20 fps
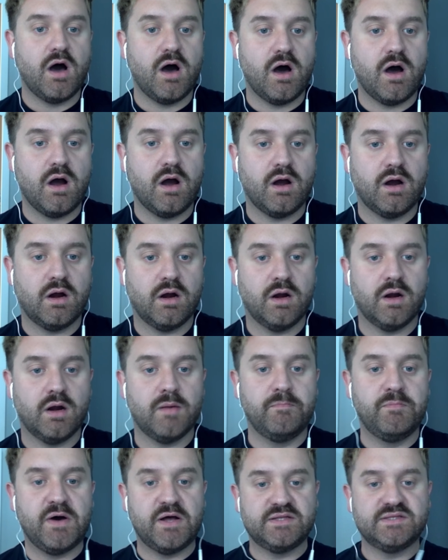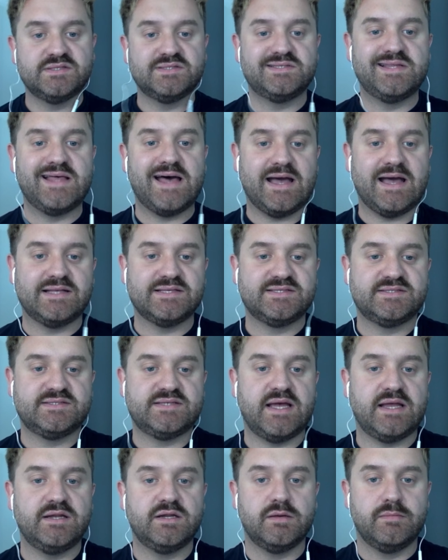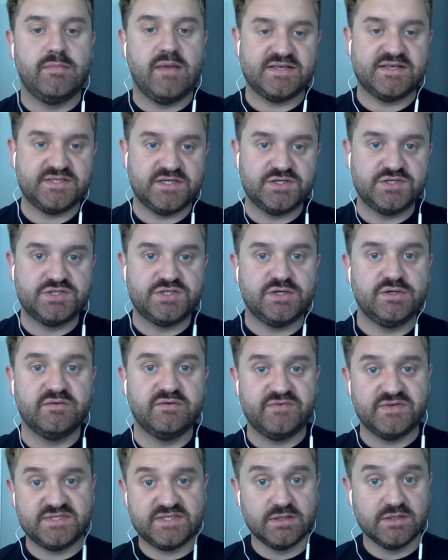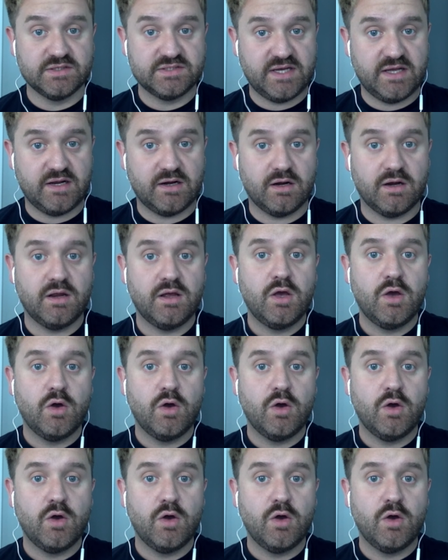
are buttons that send a message to the facilitator.